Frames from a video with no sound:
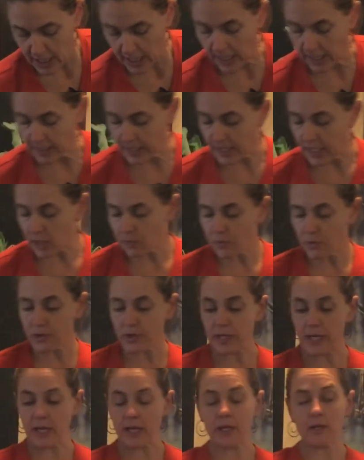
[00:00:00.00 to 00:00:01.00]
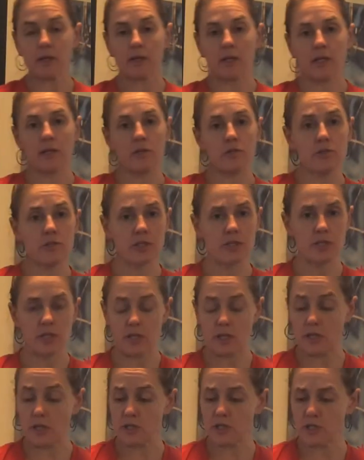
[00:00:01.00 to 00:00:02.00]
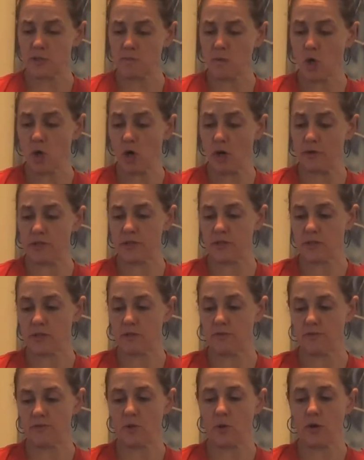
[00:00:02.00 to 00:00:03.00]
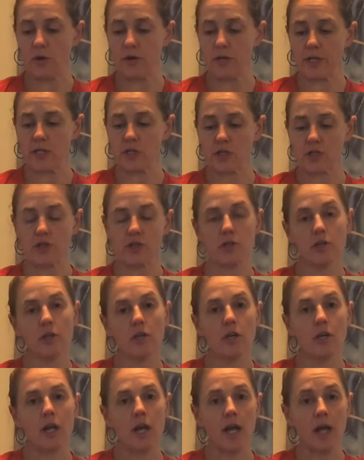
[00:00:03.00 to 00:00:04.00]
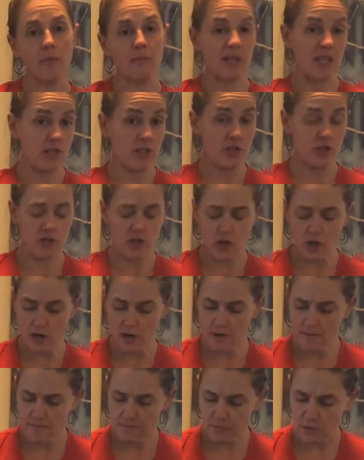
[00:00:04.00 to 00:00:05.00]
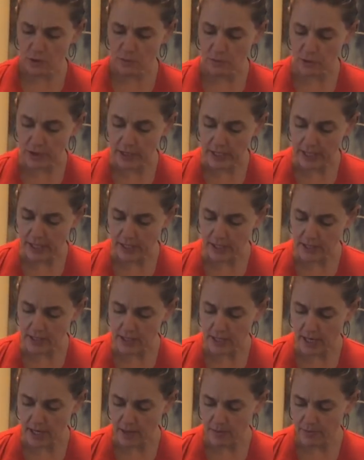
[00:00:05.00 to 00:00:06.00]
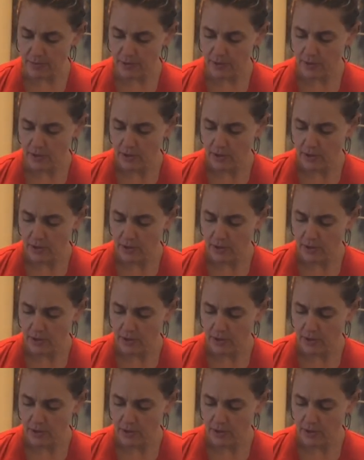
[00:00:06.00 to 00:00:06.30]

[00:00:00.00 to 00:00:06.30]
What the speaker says: And to help with that, I use just a small, this is a 4-inch mason jar. You can put that on top.